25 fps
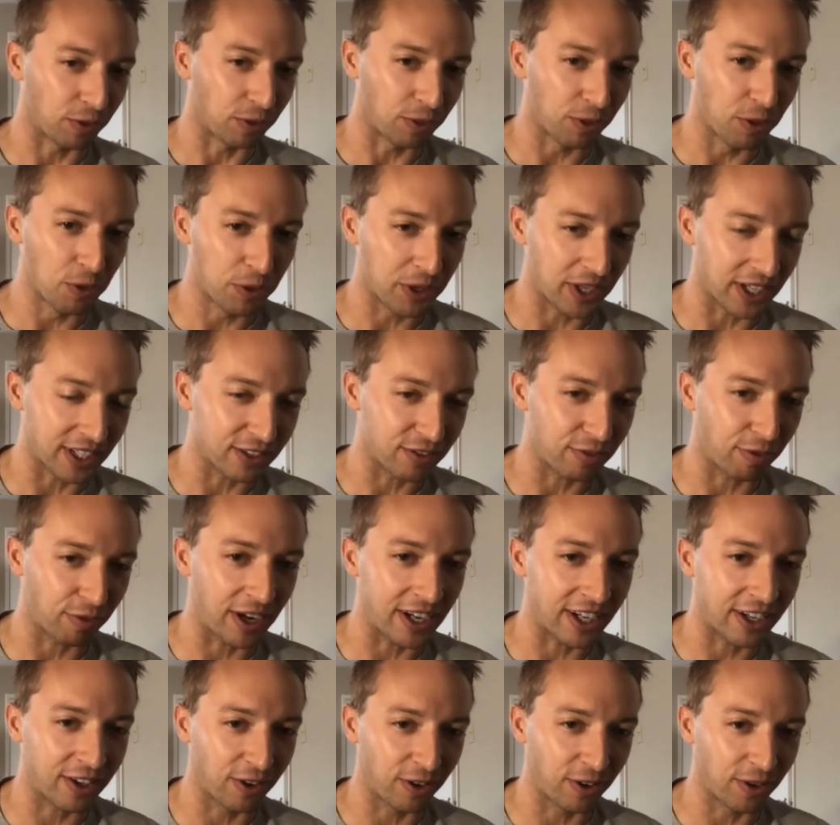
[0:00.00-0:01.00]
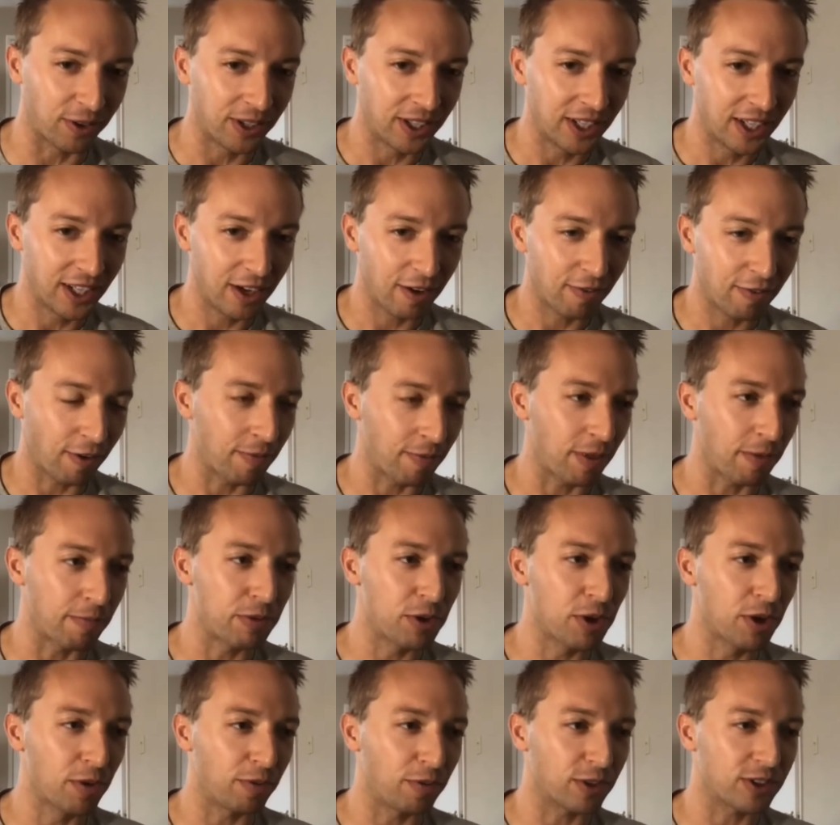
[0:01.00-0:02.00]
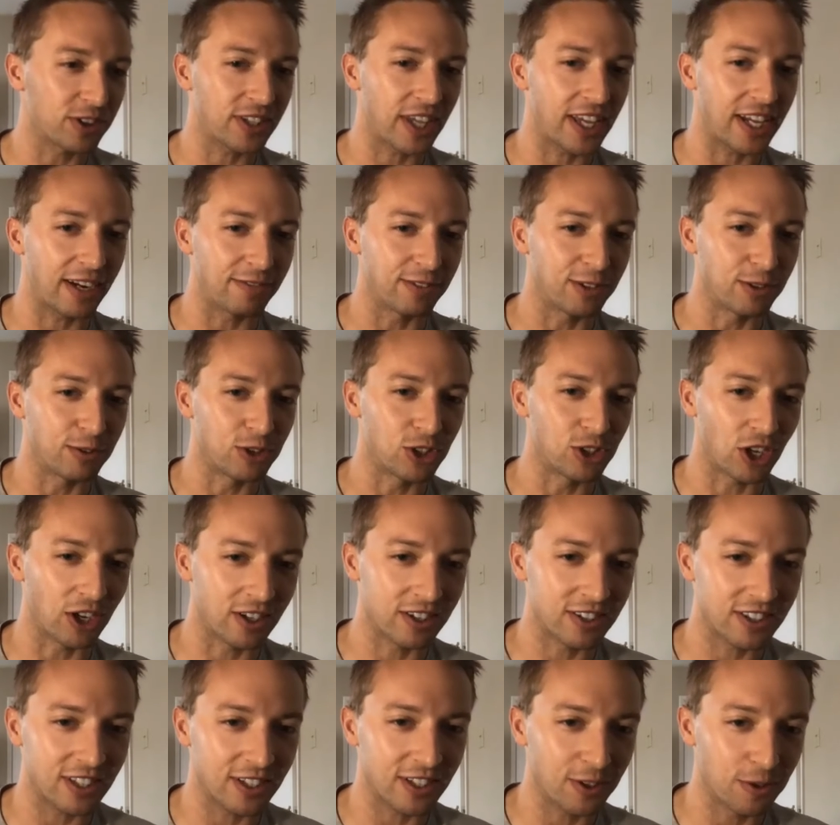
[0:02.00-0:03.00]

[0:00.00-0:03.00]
Lucas Frankel from the beautiful state of New Jersey,